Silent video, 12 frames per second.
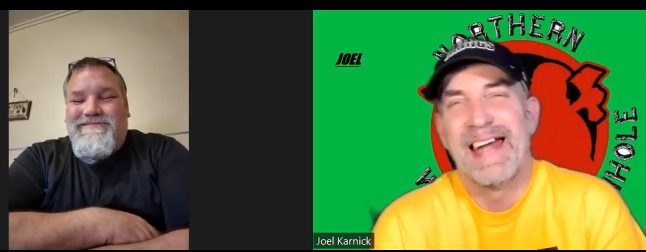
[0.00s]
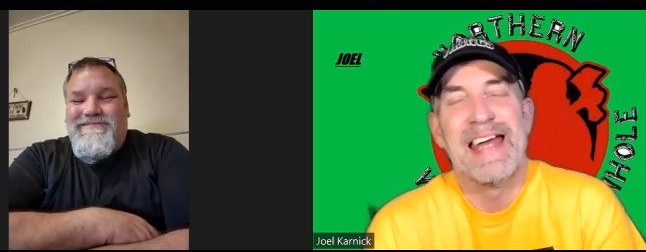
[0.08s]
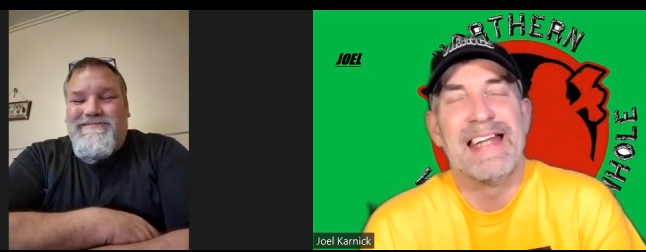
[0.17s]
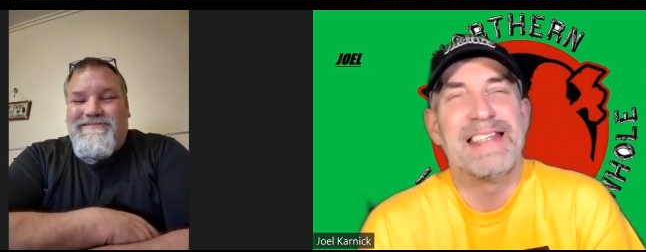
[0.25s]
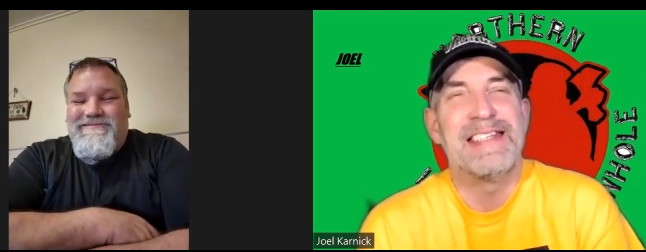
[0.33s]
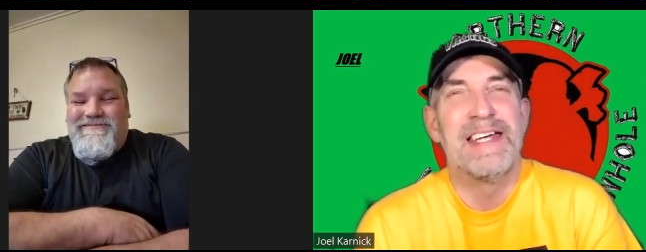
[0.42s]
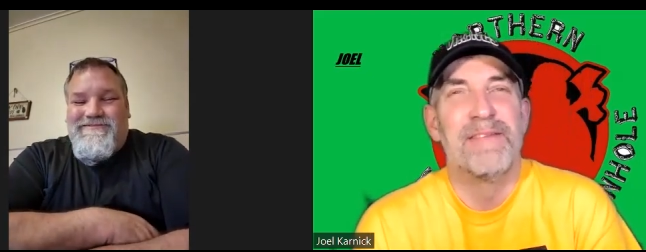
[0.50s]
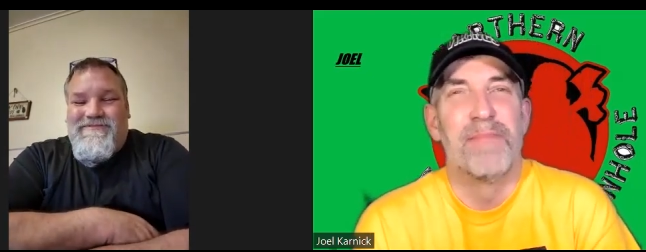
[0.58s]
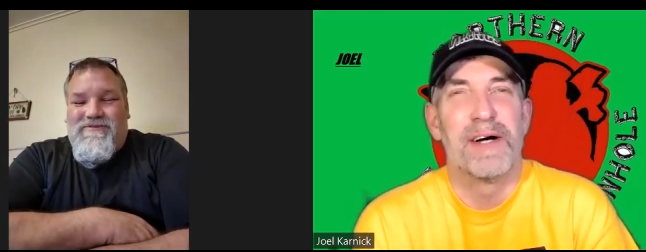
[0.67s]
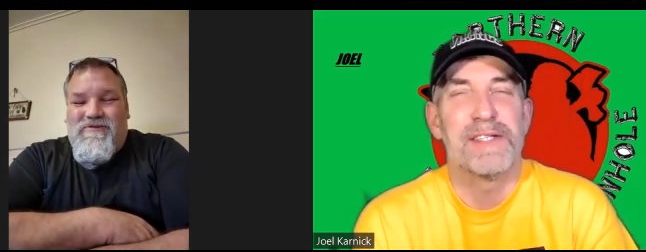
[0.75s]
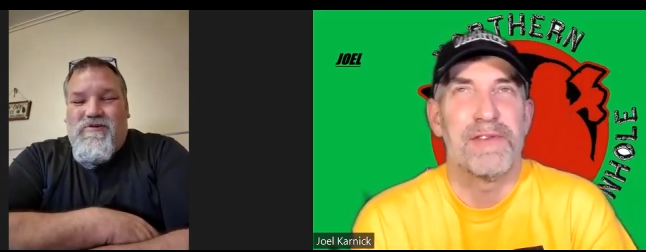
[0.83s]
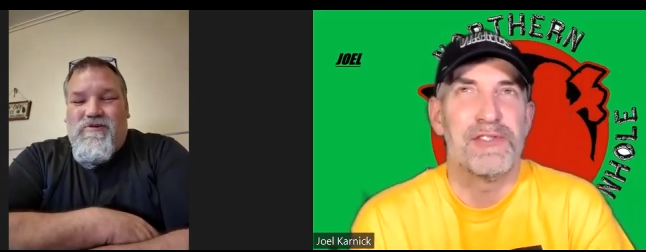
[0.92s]
Speaker 1: 18
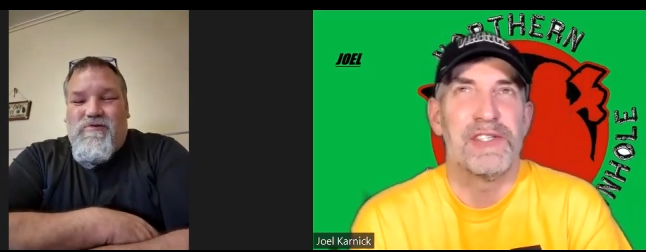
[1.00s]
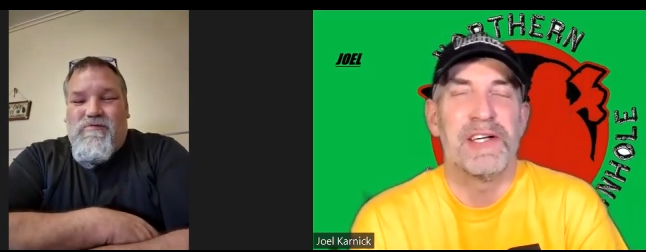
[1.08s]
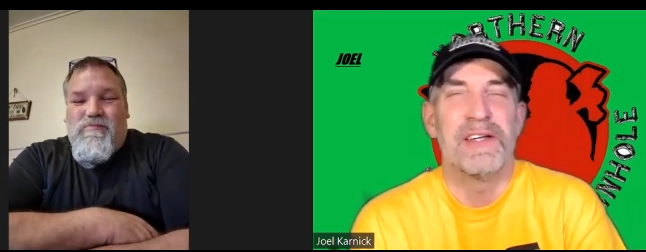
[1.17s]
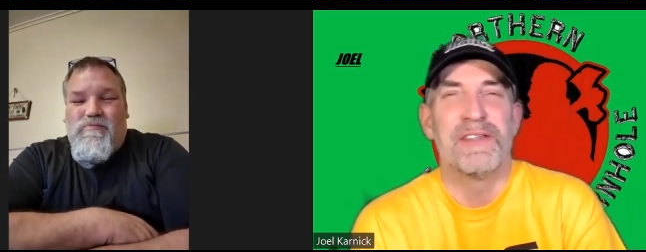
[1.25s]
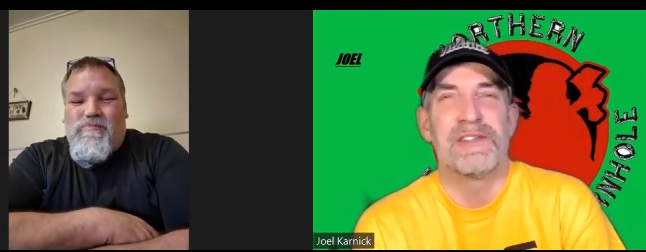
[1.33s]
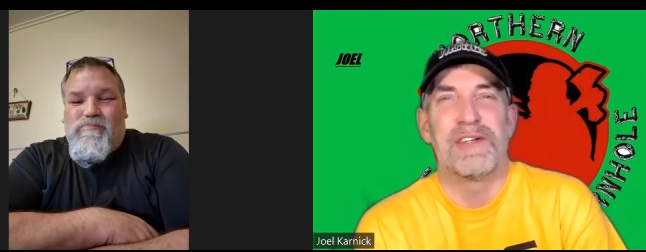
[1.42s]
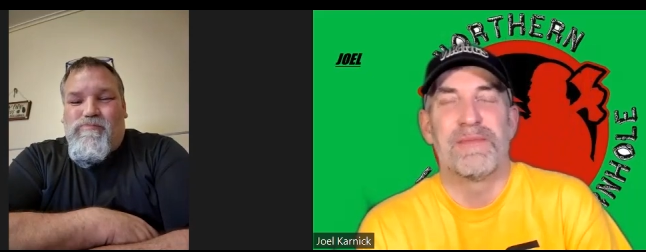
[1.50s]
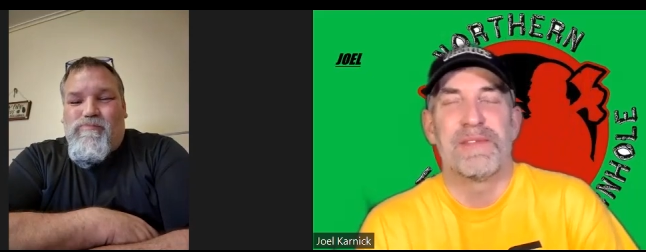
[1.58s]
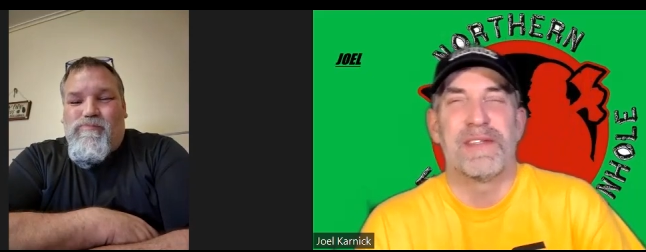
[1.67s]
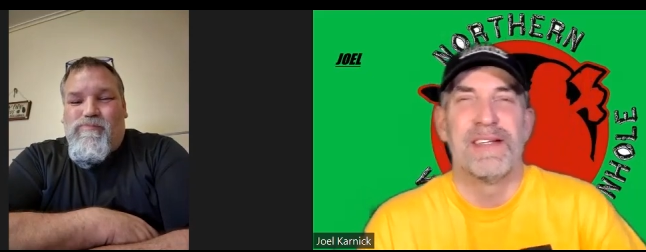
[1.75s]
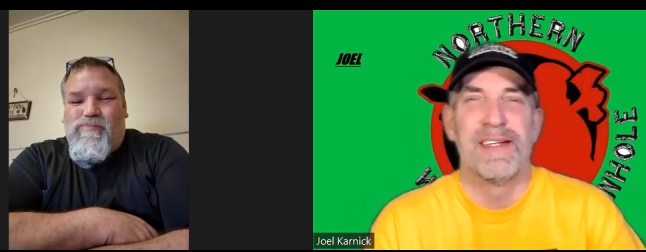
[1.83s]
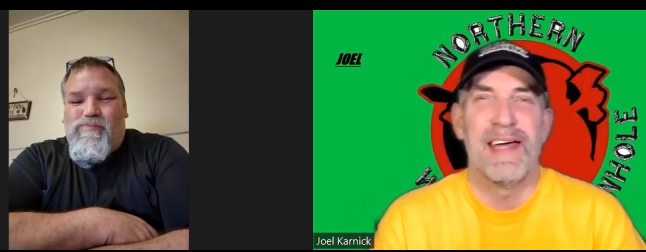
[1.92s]
bucks for chicken
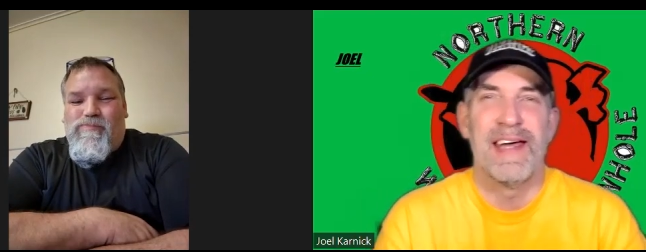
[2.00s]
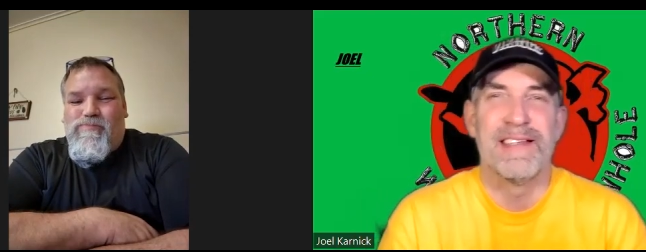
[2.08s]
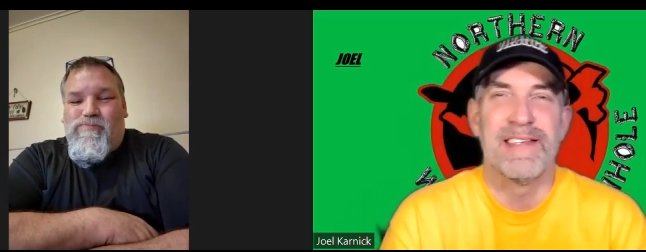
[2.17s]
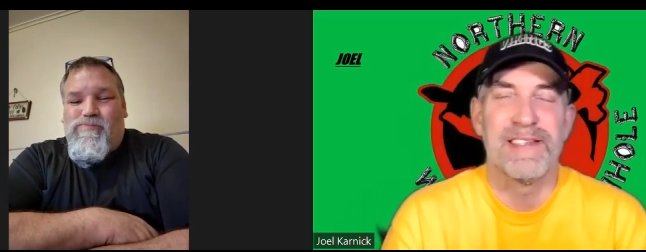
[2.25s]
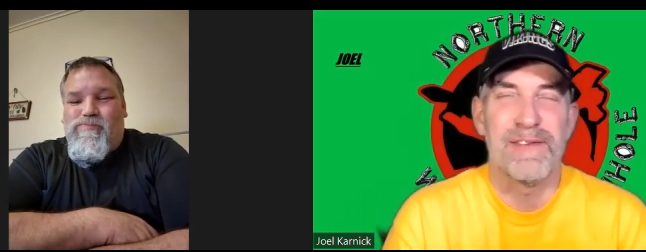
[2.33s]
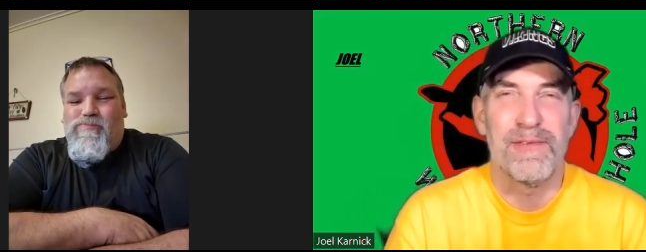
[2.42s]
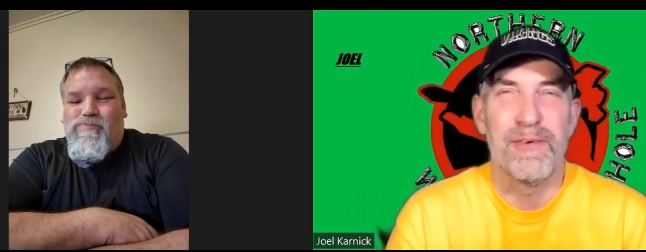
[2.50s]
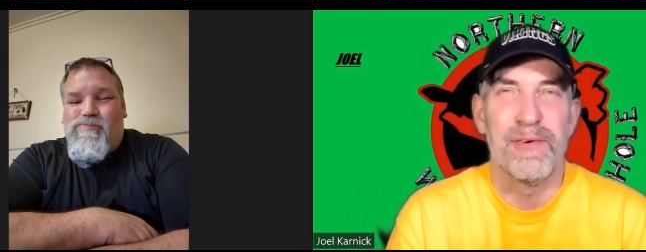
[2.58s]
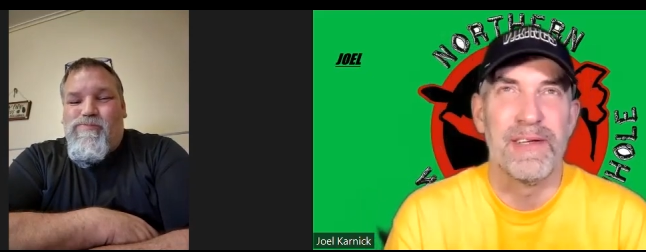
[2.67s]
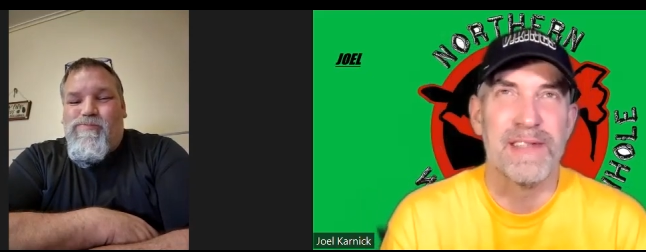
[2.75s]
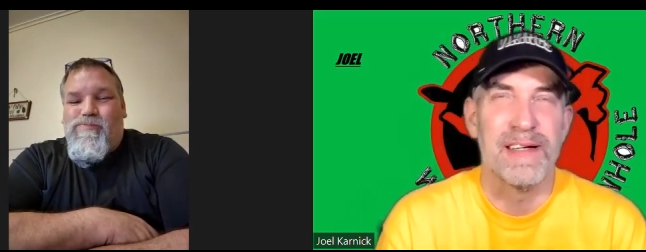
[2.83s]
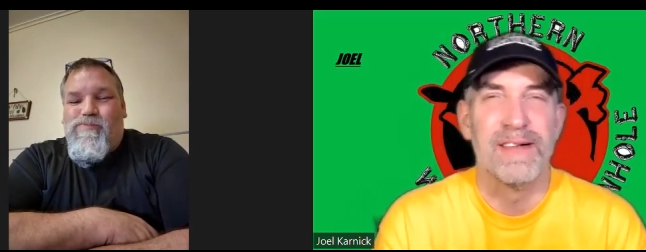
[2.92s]
strips in Kansas a few
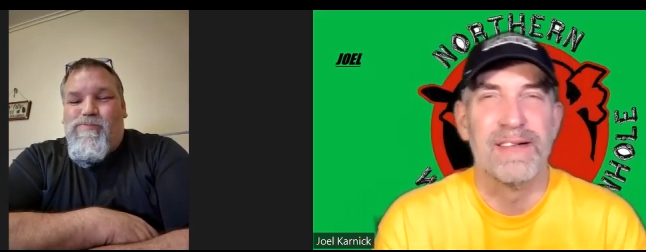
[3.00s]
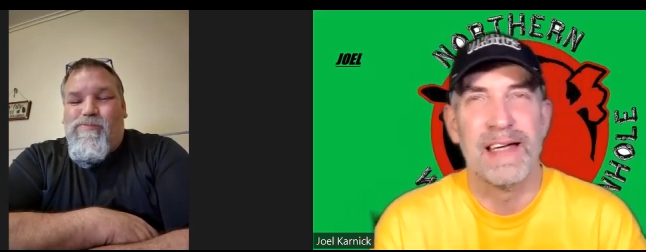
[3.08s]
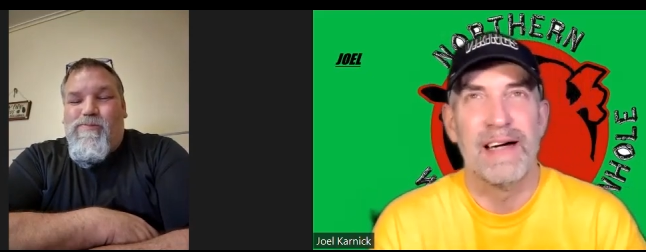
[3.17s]
weeks ago.